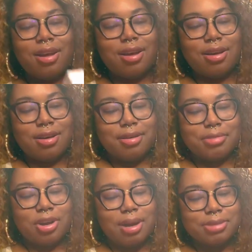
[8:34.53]

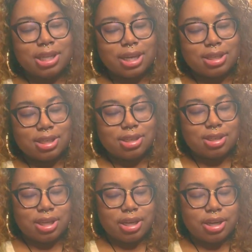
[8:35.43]
um no
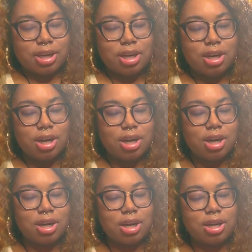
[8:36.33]
objections here
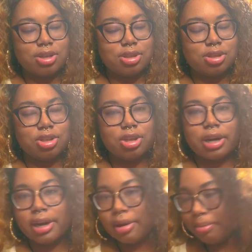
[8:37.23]
here's the
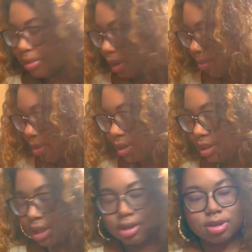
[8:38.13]
strap i'm gonna
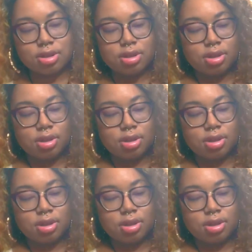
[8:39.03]
take the